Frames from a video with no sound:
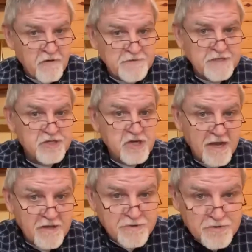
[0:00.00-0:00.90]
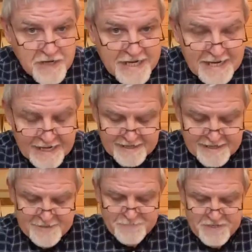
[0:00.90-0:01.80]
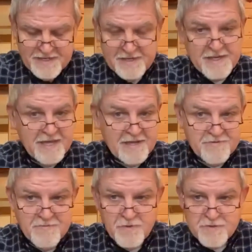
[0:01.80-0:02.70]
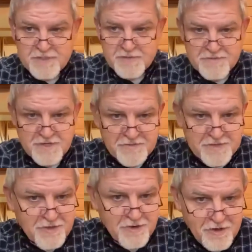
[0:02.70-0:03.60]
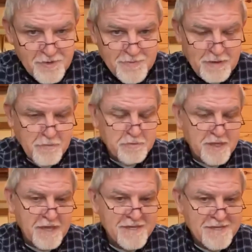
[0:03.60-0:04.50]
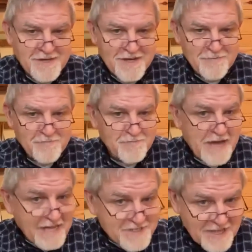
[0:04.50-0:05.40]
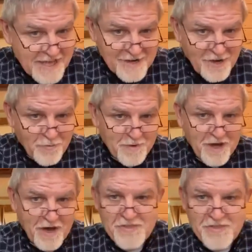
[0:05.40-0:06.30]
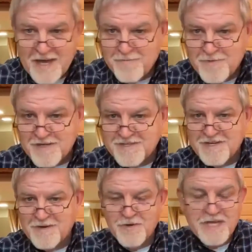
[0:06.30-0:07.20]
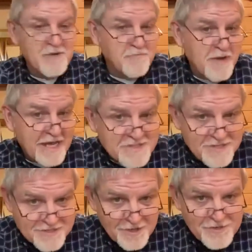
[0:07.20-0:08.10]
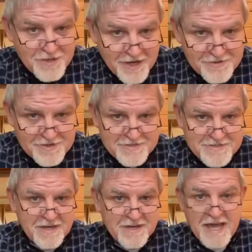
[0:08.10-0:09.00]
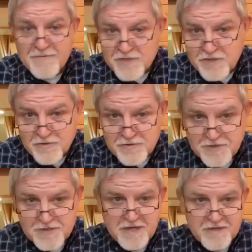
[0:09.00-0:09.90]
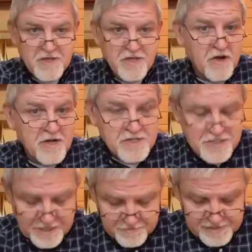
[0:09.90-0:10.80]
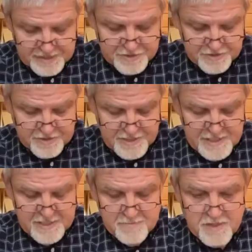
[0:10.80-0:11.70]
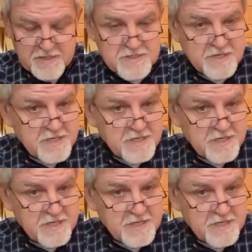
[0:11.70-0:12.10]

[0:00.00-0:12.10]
involved in child training and again most of us on this call are probably uh, past that or beyond that but uh, we can pass this on to others that have children uh, the younger generation because it is a